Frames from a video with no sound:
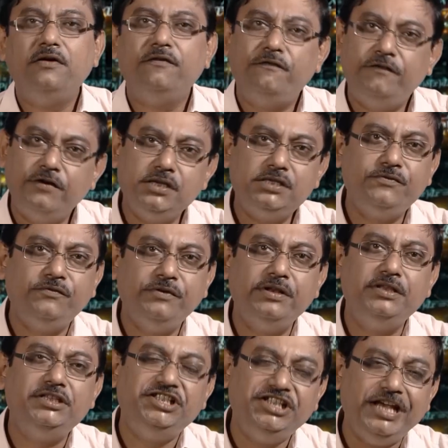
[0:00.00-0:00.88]
First,
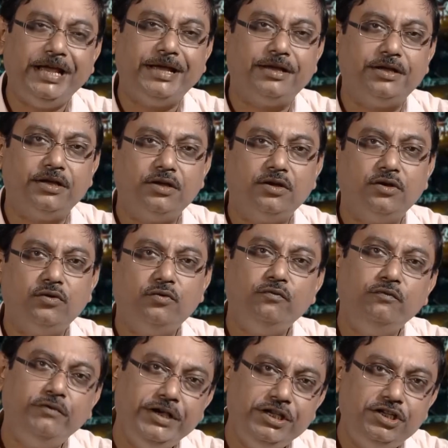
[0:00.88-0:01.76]
we'll check
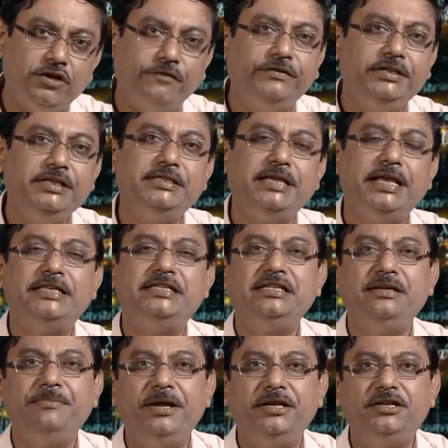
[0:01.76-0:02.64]
which of these
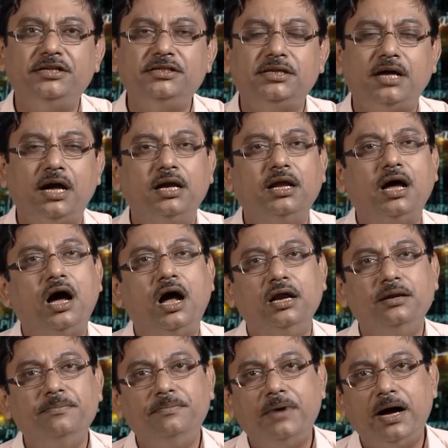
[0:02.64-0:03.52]
estimators are
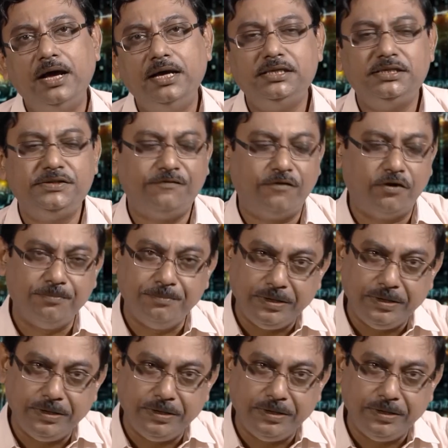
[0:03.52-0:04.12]
unbiased for